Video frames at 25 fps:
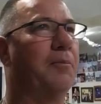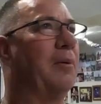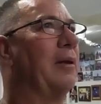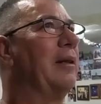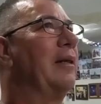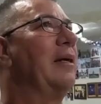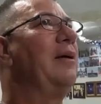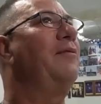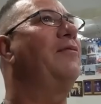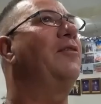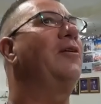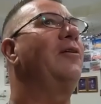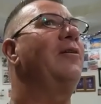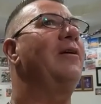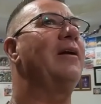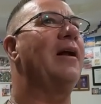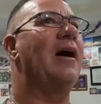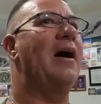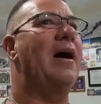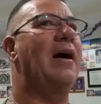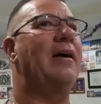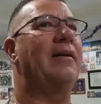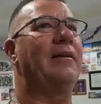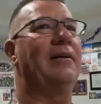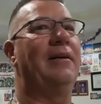Believe it or
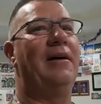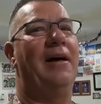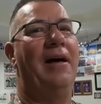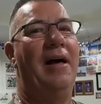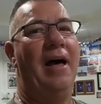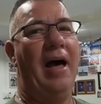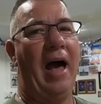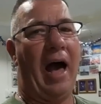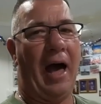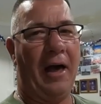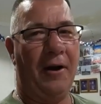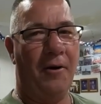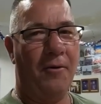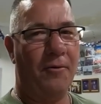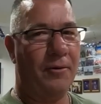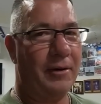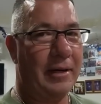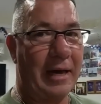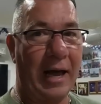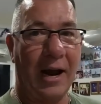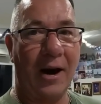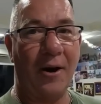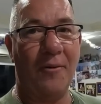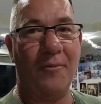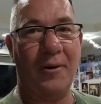not, I don't
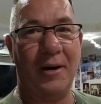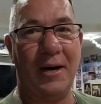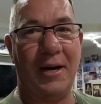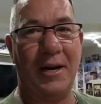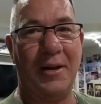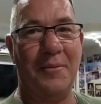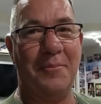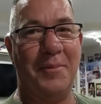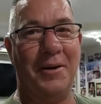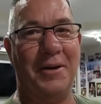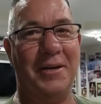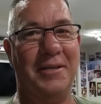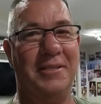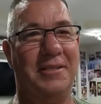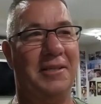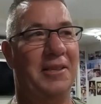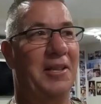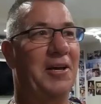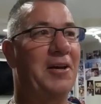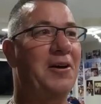care what anybody says.